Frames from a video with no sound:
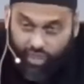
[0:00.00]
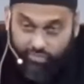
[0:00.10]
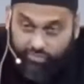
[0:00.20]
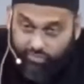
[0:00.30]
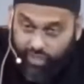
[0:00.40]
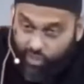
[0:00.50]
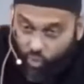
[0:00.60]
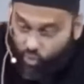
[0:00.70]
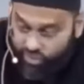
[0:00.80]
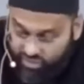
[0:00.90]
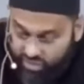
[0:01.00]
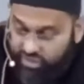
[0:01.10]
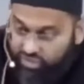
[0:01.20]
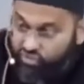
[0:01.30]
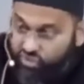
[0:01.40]
And according to
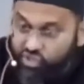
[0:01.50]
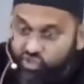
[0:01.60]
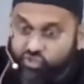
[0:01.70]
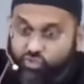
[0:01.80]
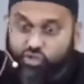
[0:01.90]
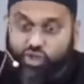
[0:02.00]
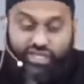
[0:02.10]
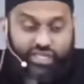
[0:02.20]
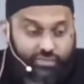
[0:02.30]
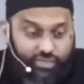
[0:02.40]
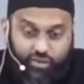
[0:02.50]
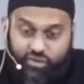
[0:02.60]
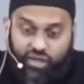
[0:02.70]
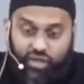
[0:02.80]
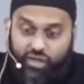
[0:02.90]
these traditions, we're talking
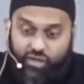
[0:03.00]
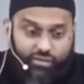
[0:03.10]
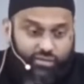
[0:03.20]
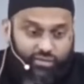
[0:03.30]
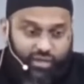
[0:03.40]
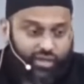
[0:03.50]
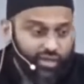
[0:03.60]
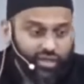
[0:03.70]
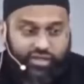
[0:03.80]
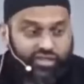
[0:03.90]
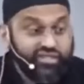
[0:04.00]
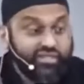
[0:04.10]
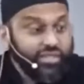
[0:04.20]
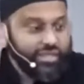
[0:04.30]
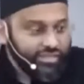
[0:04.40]
about
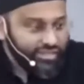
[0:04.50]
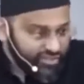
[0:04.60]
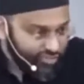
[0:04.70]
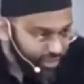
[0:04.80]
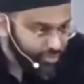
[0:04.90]
gazillions of